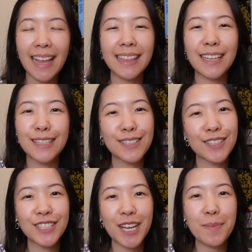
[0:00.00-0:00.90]
at the
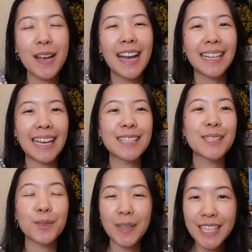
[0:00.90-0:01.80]
internship get
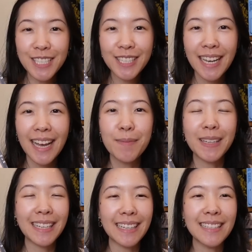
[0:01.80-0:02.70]
switched
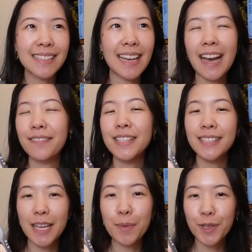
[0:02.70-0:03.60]
because they have the
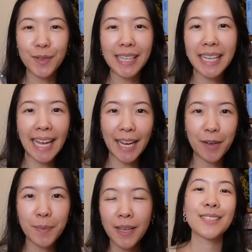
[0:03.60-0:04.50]
same Korean
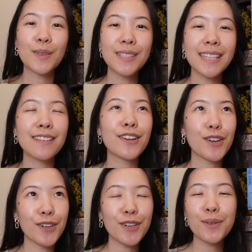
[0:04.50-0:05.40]
name. So instead of
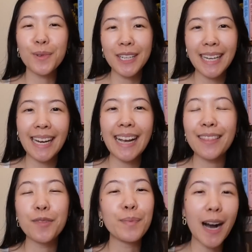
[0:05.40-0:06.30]
her working
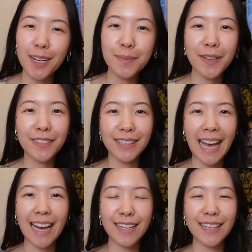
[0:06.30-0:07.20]
at the bottom of the
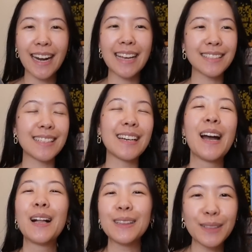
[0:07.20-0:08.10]
ladder as a
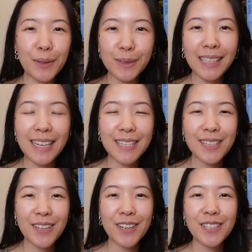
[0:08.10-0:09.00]
lowly
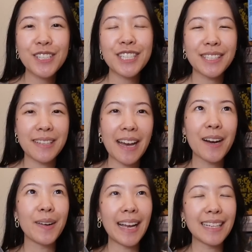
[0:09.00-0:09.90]
intern, she's
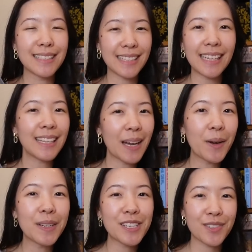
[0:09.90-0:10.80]
now a
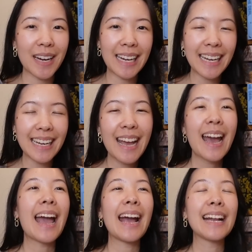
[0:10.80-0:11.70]
CEO in training,
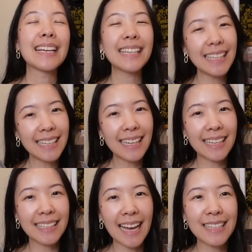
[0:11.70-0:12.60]
and he
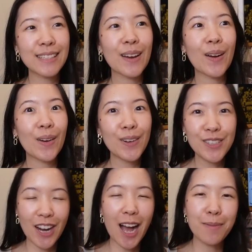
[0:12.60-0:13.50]
gets her
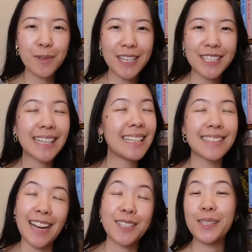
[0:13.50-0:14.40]
job, which he's
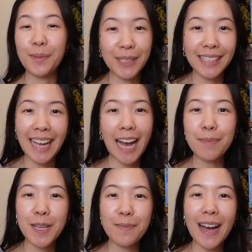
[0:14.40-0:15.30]
actually really
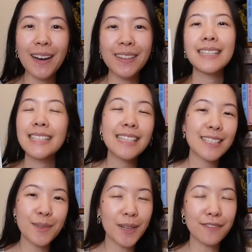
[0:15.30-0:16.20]
happy about because he
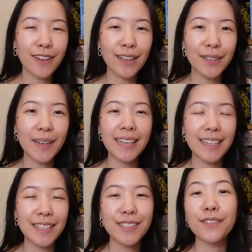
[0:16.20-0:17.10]
doesn't want to follow in
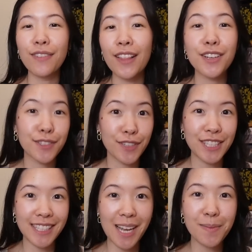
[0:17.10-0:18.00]
his father's
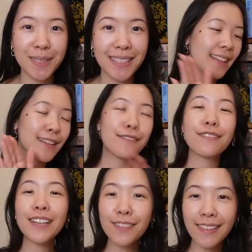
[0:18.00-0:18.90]
footsteps. And then the
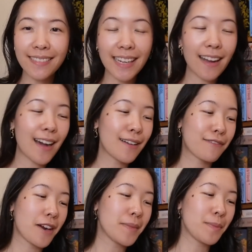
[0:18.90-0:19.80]
final thing that I got
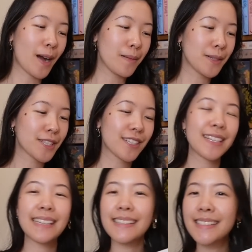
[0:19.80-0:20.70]
from a publisher
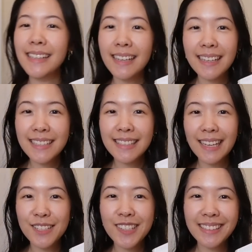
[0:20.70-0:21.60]
is
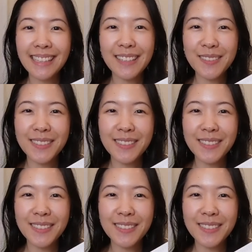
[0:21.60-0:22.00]
Cassandra Clare